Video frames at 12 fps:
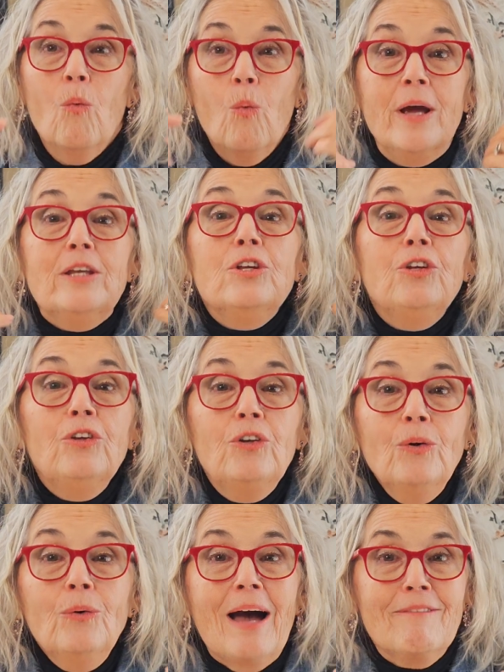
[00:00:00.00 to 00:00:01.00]
When
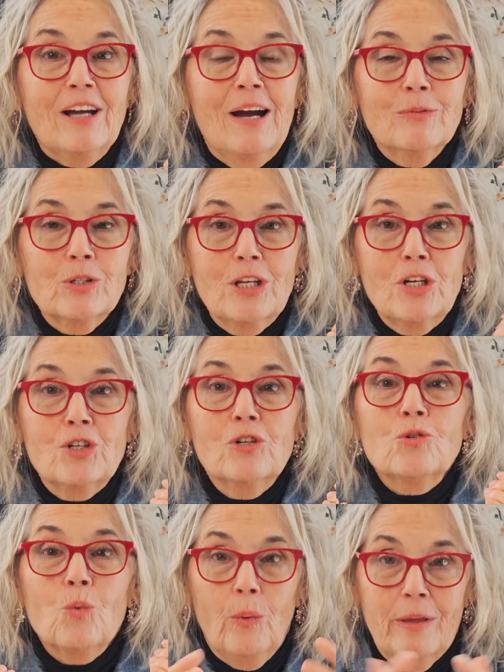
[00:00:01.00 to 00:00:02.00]
you have the
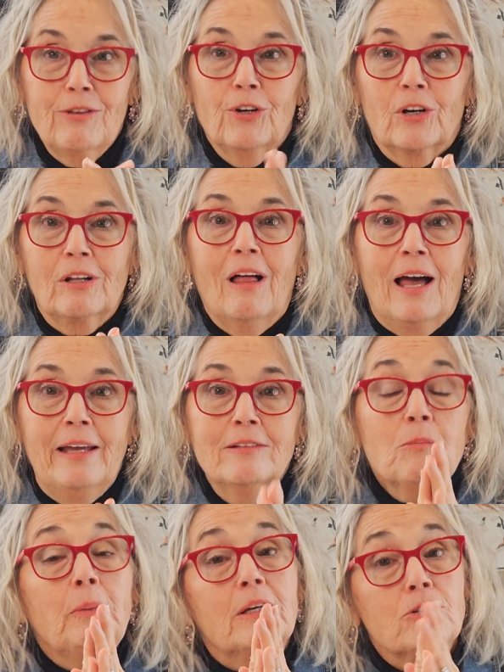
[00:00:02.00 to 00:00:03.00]
conversations with your
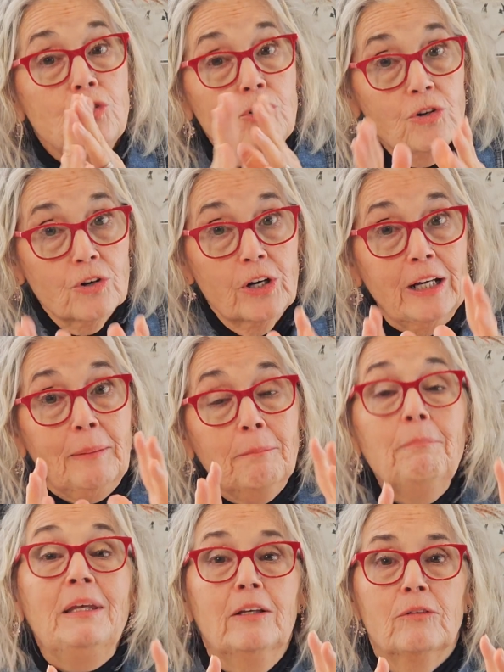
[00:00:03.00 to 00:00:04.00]
clients, because you're going to
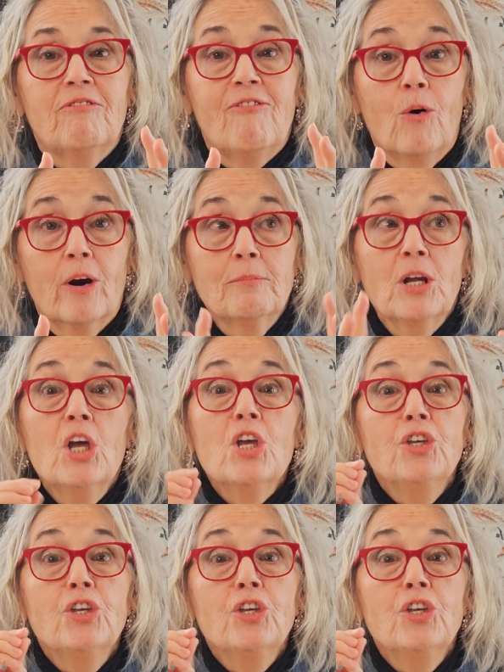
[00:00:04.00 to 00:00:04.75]
be informed,